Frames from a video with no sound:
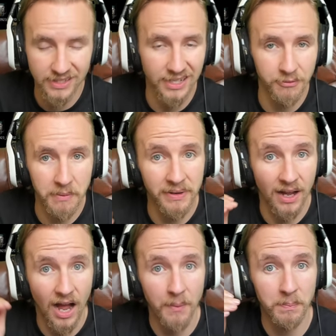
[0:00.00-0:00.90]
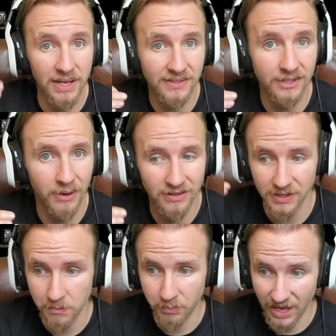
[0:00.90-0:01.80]
And remember, armor-piercing rounds are
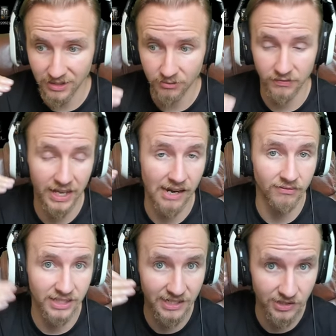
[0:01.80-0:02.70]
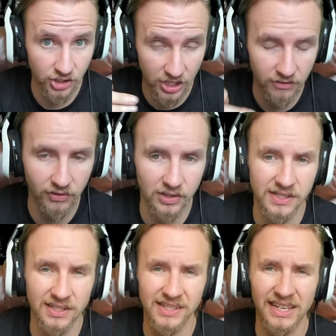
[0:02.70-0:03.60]
better if they have decent shell velocity
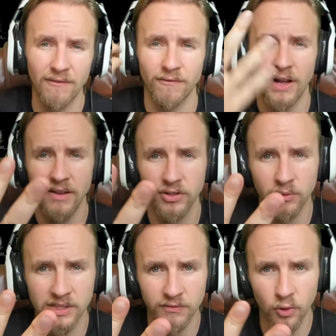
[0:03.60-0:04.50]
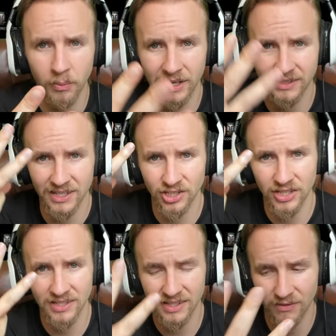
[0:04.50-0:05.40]
because they get 5 degrees of normalization
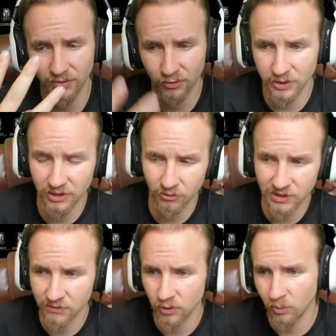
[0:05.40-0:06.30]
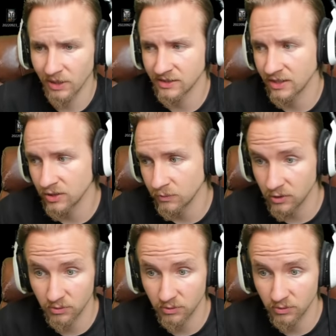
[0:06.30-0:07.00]
instead of 3 degrees of normalization, which